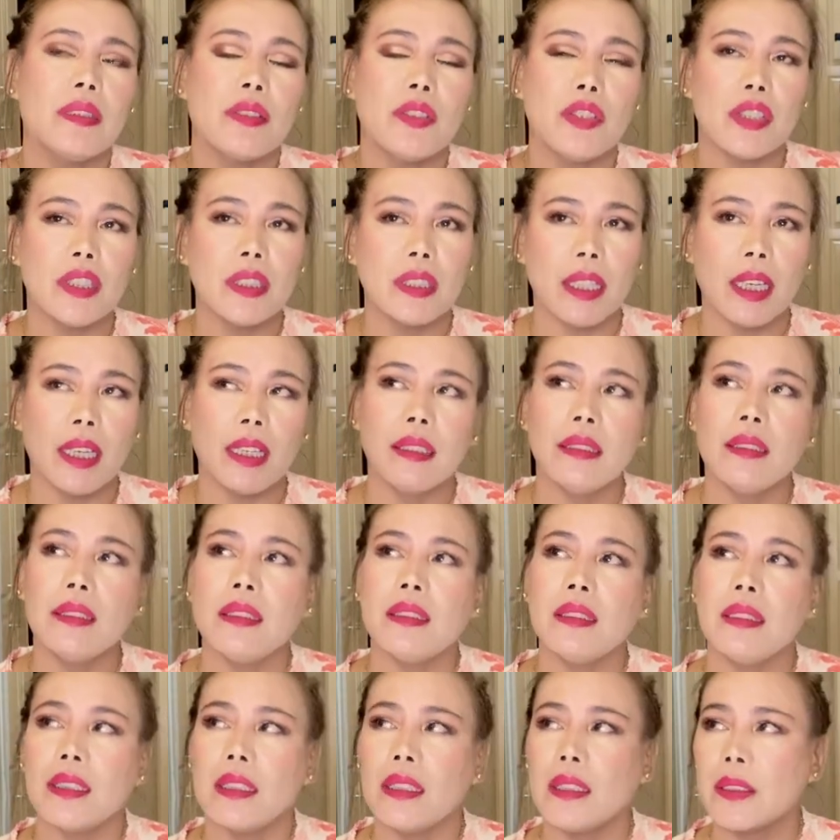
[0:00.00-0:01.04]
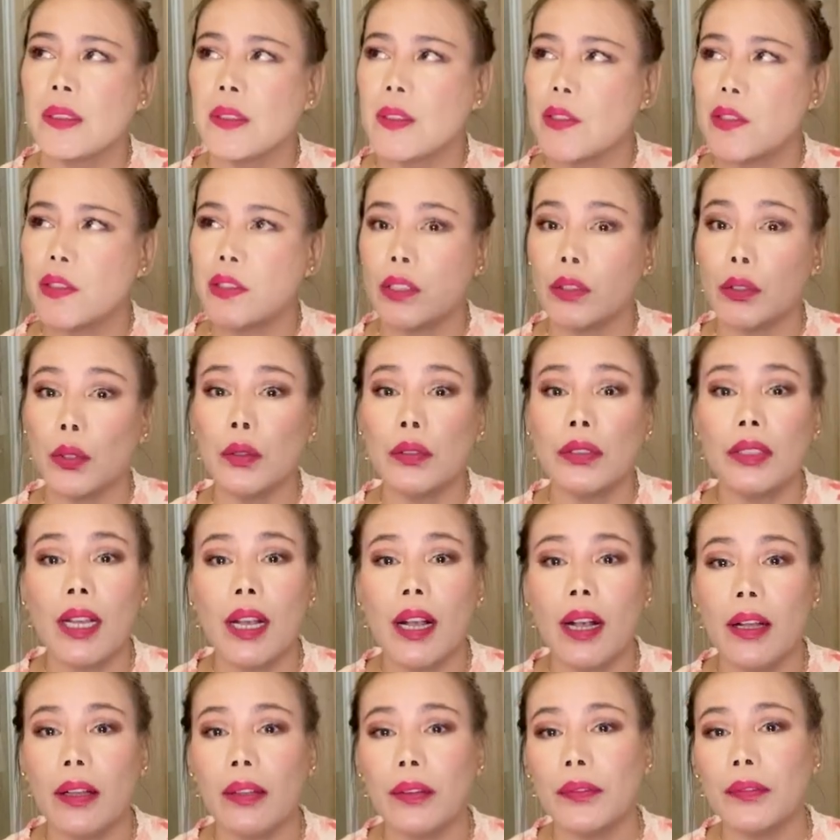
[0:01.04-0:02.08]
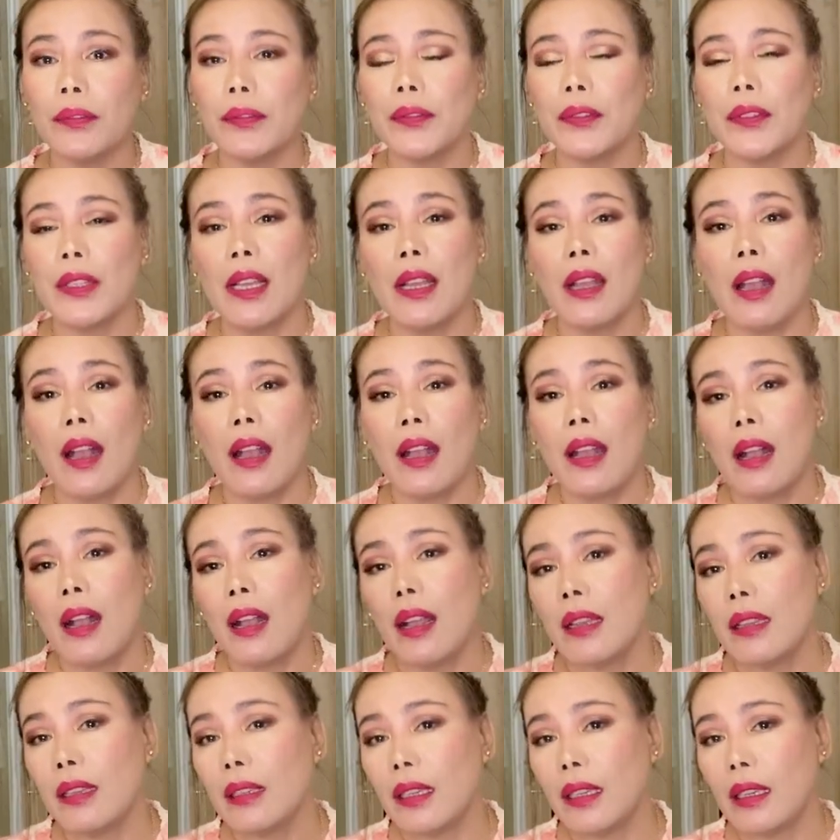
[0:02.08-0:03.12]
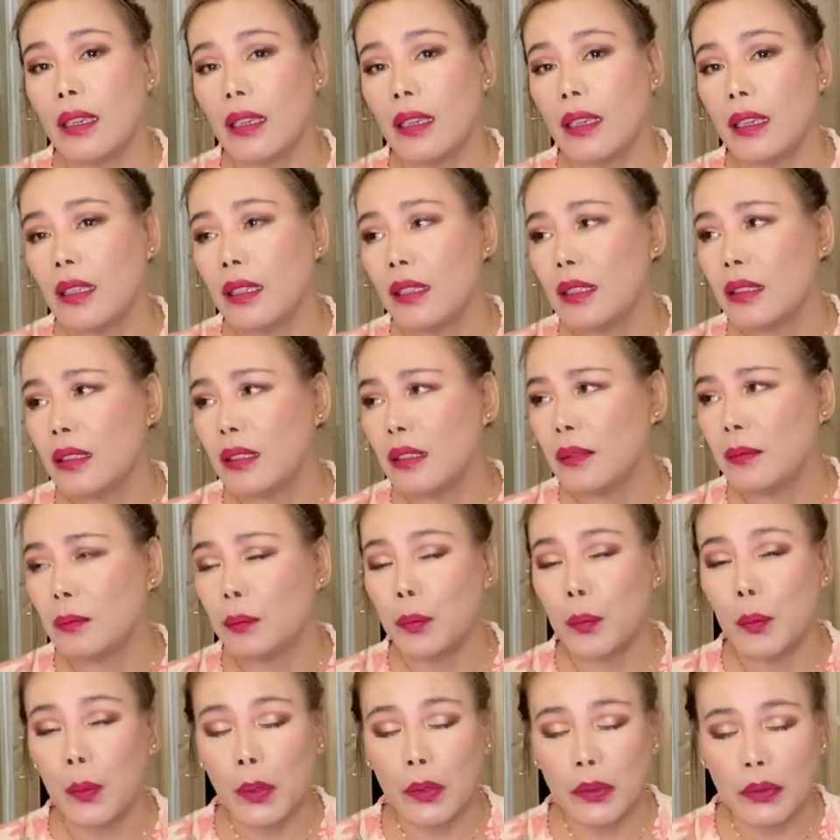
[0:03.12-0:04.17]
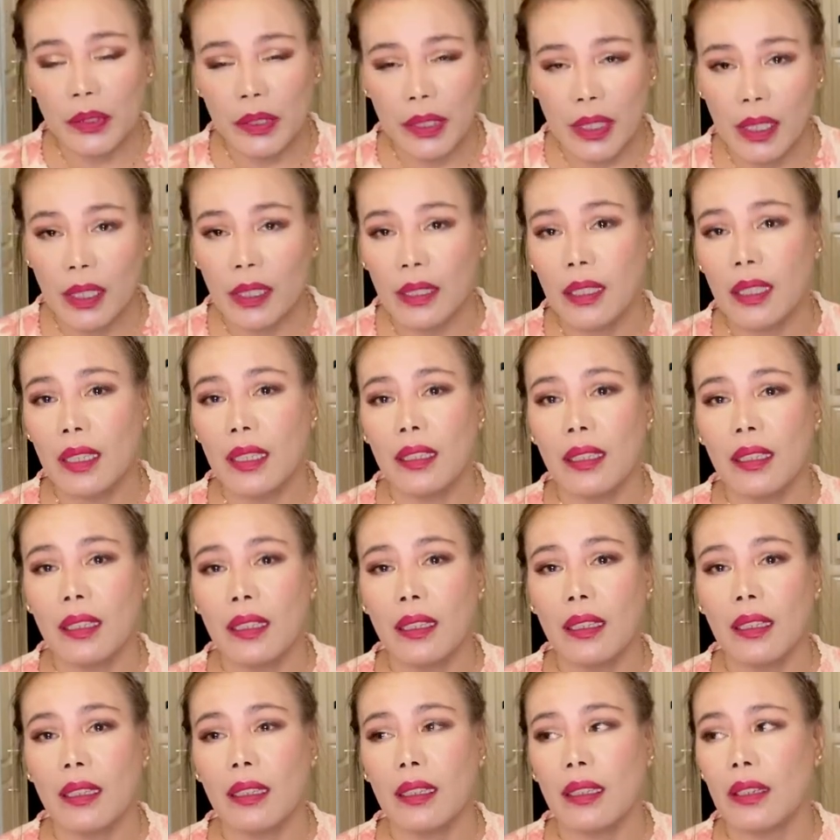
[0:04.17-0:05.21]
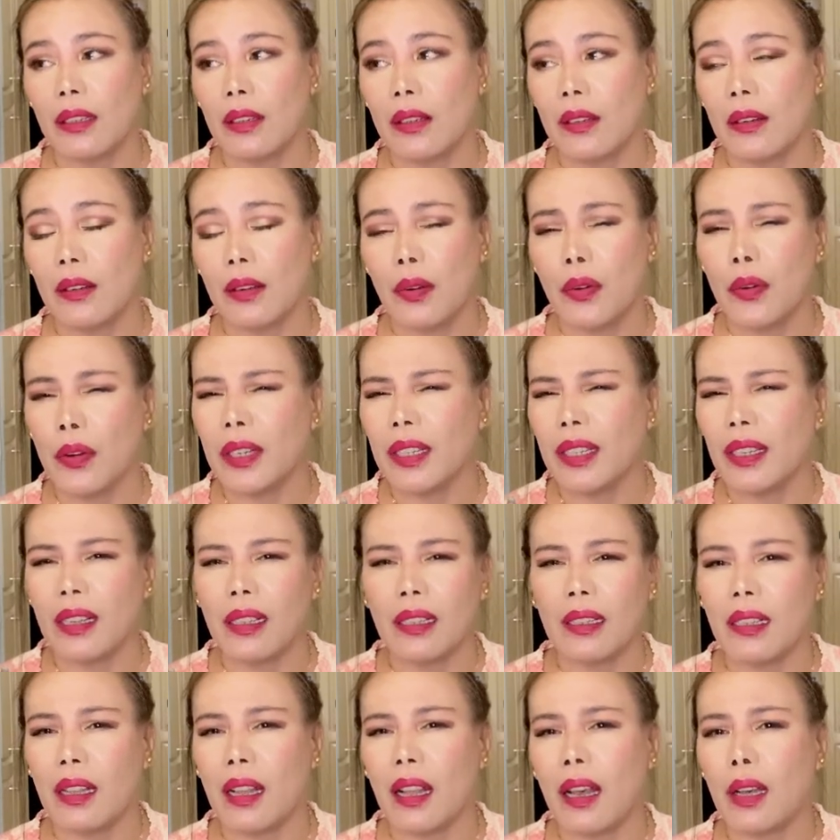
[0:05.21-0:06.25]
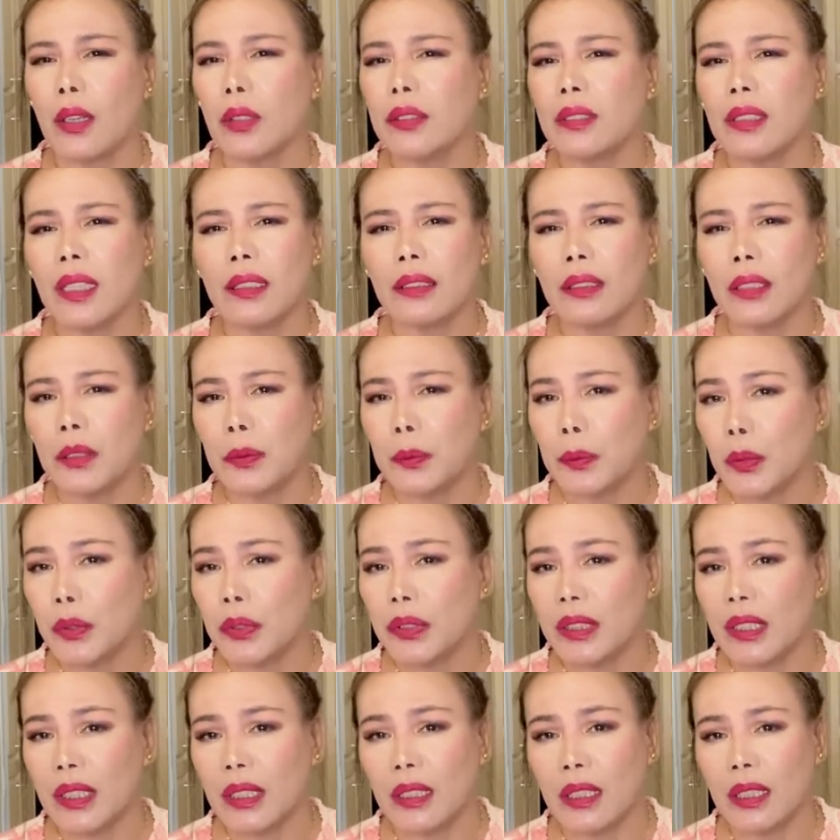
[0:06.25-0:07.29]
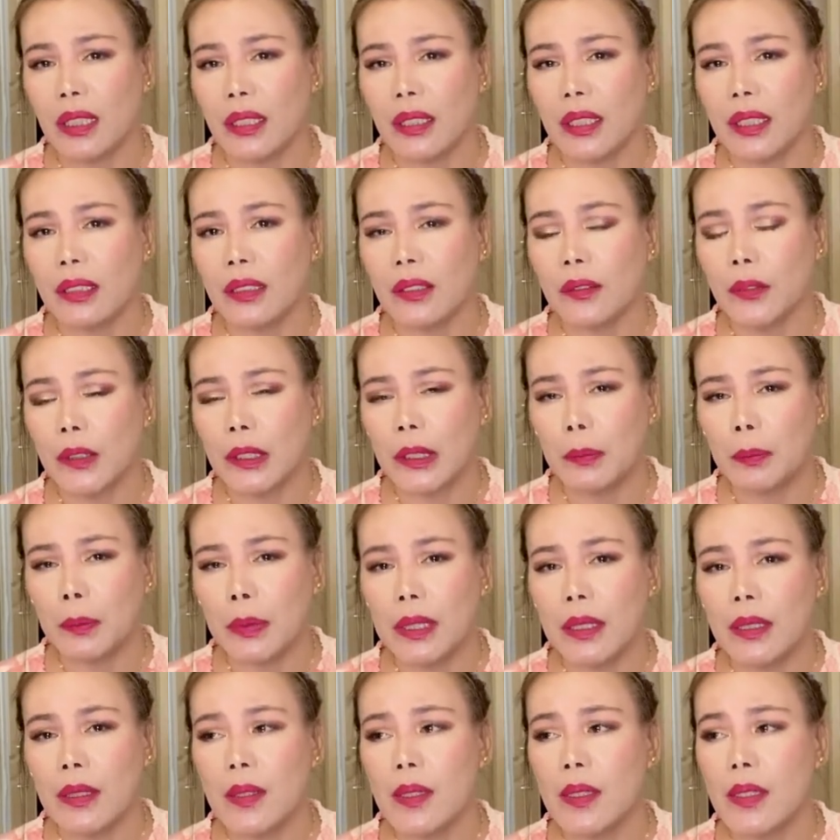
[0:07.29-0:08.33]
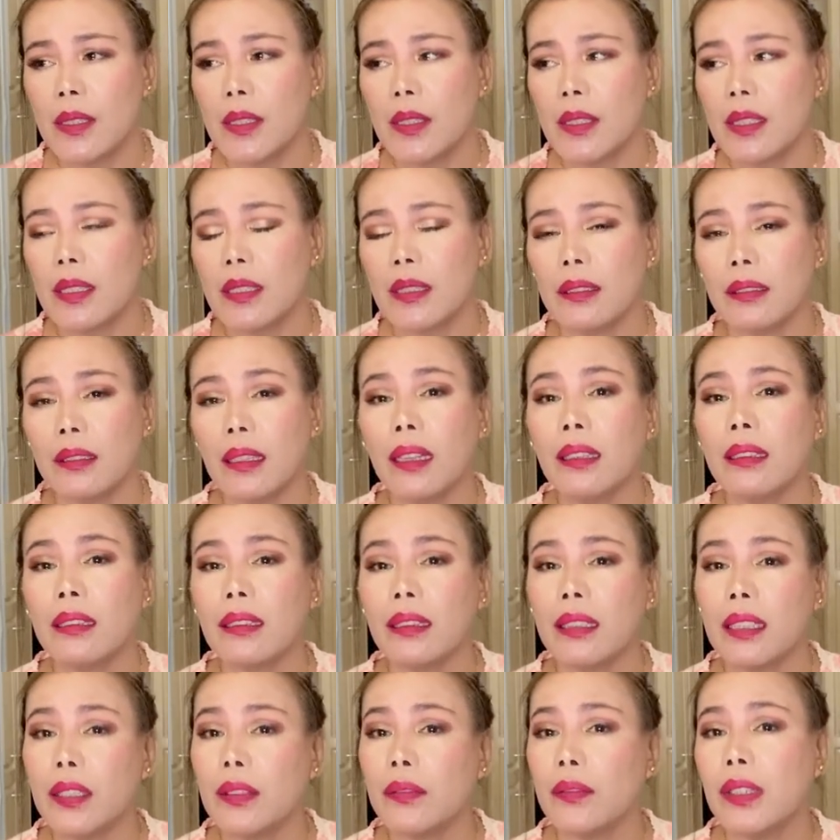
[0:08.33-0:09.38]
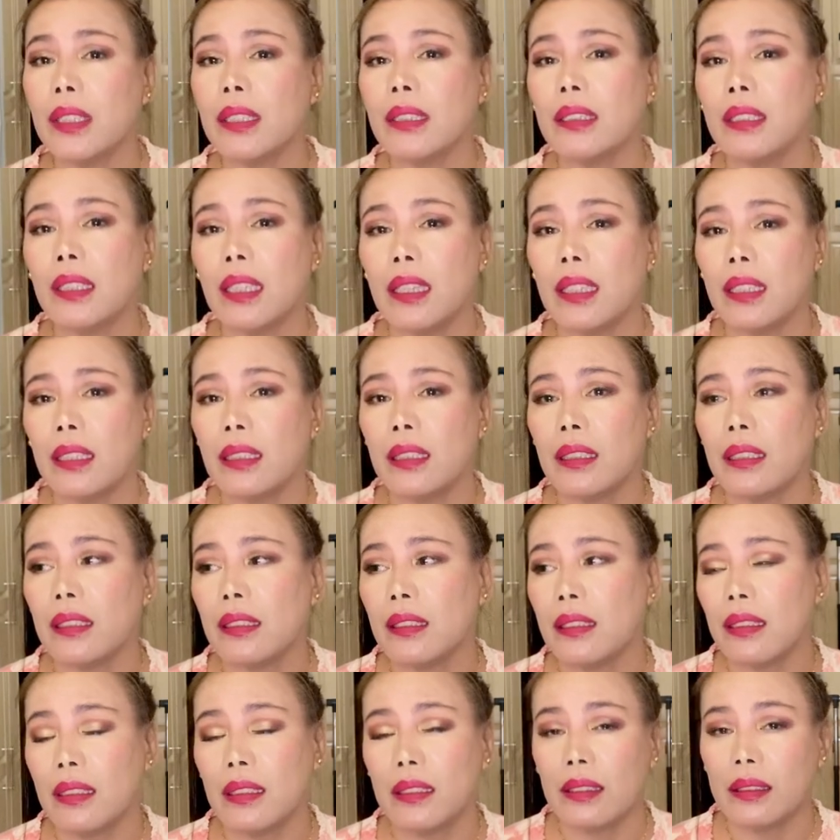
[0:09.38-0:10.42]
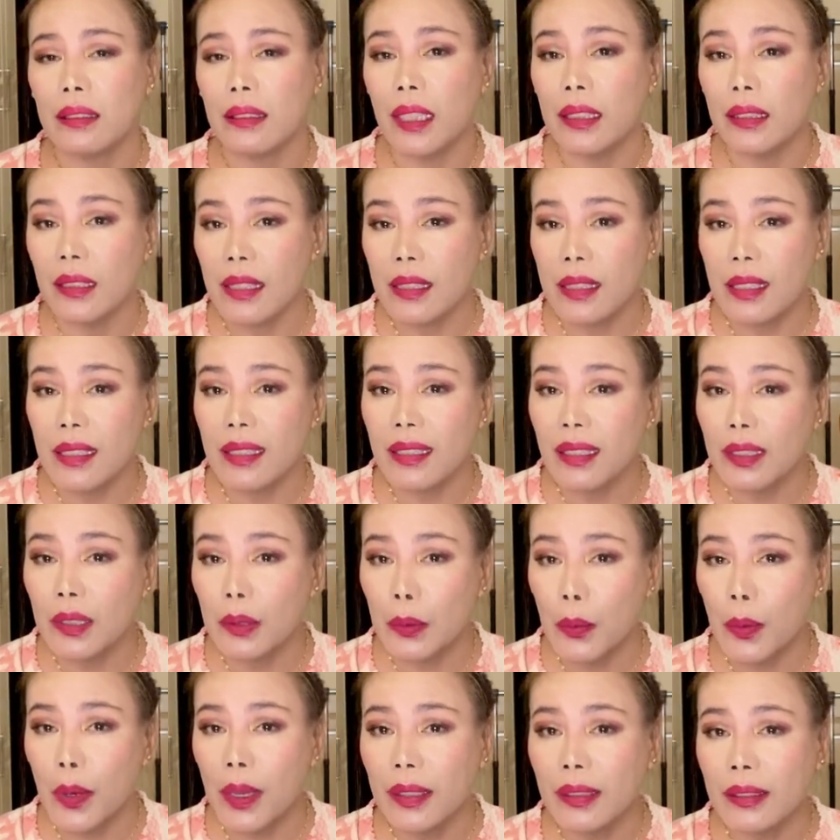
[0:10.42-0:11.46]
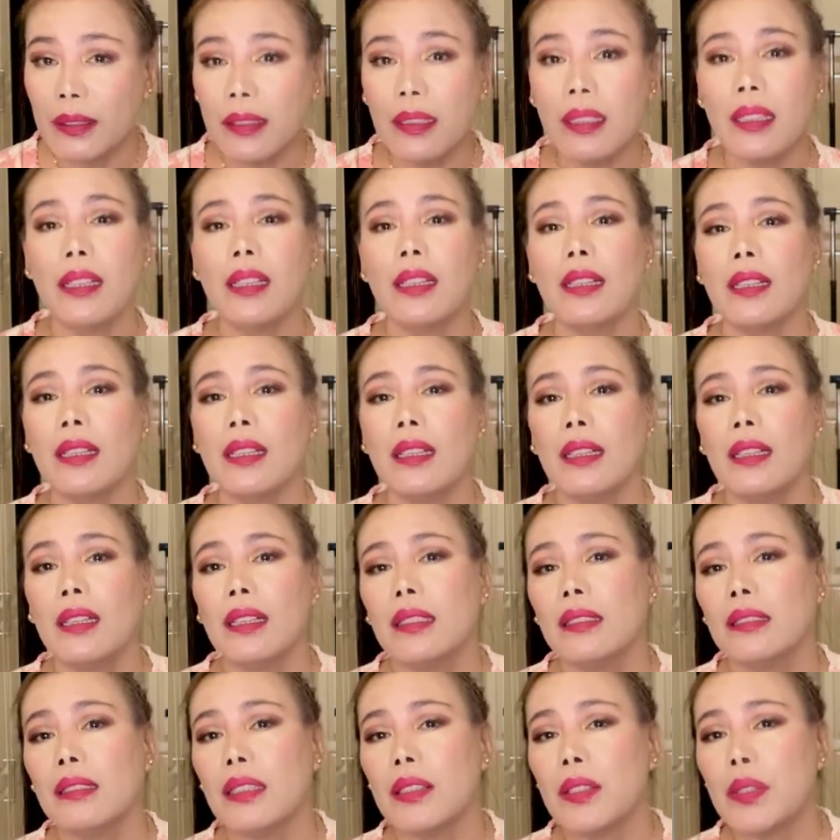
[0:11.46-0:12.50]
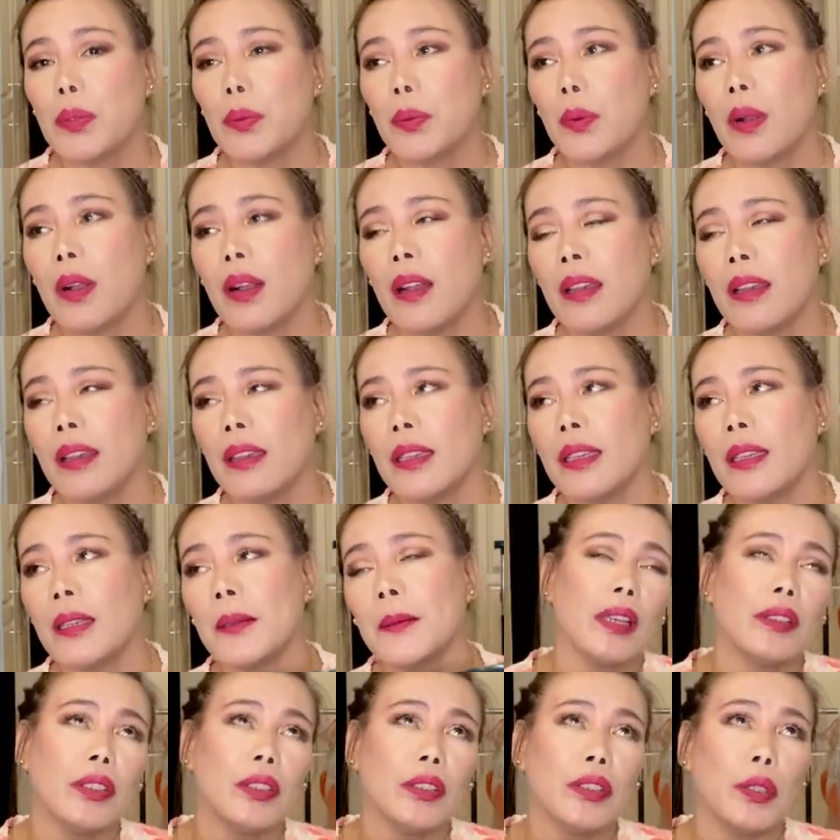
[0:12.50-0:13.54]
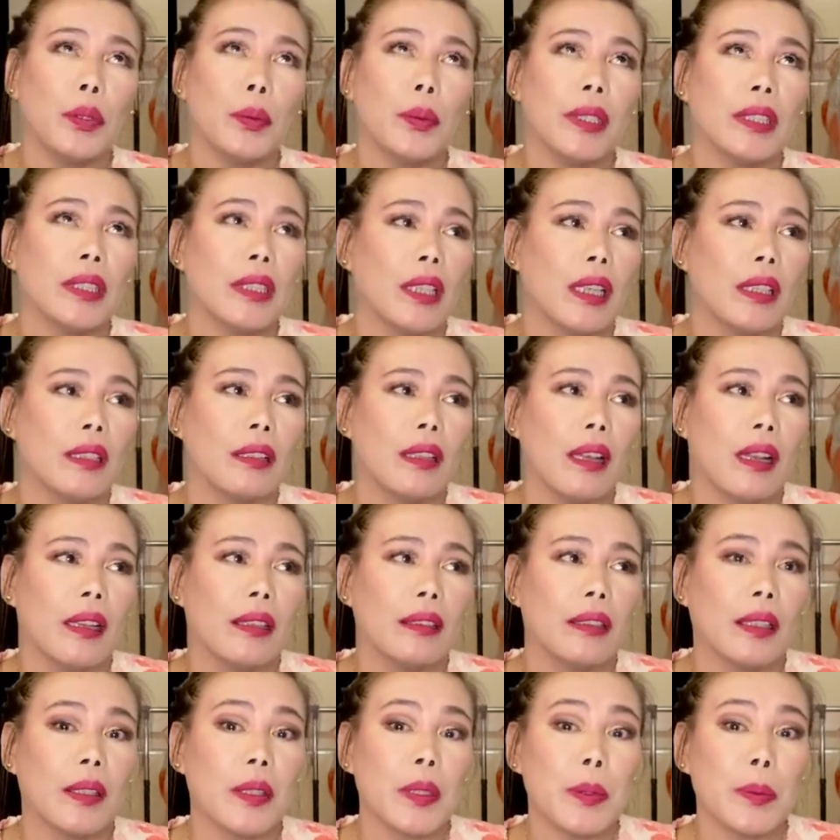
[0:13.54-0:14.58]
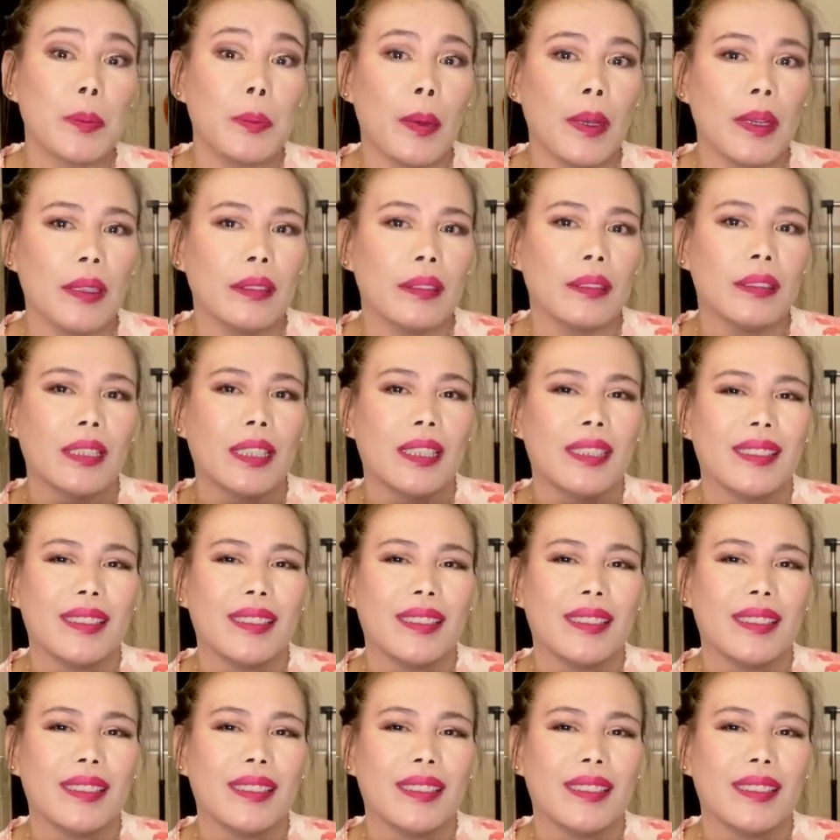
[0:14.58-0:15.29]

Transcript: Chanel is they don't have a boutique or outlet or boutique here in the Philippines. Not even not a single one. That's why I don't know when can I expand